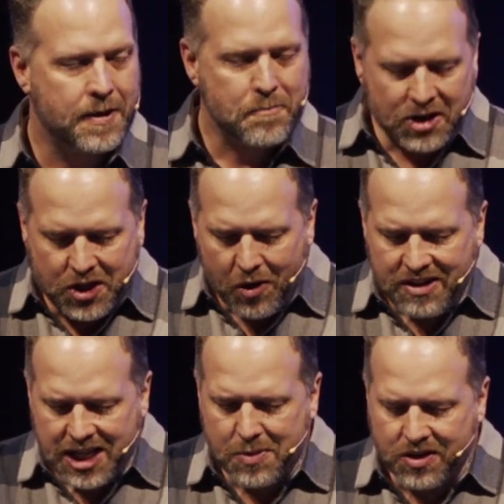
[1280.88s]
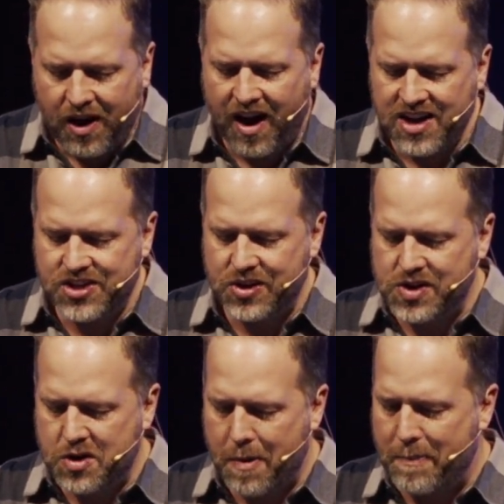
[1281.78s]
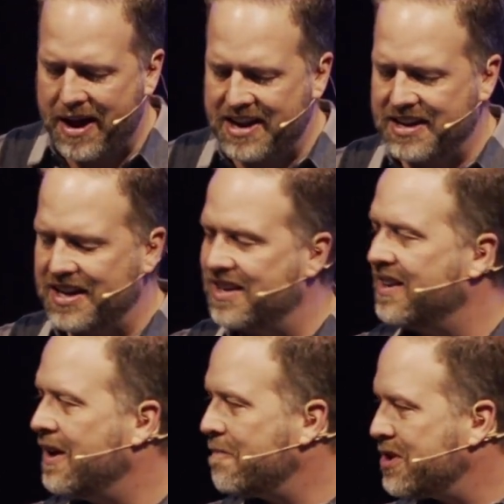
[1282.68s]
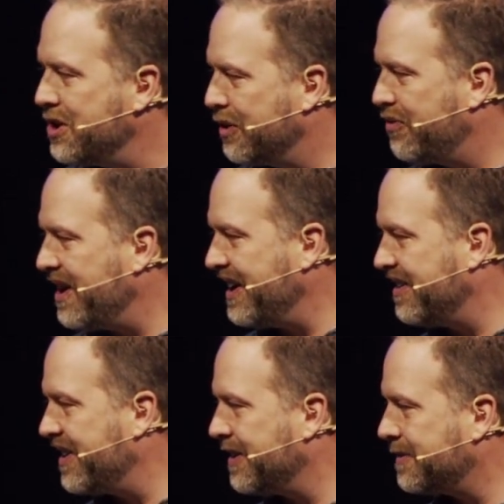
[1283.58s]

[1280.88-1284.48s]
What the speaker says: But don't let them cause you to abandon your faith.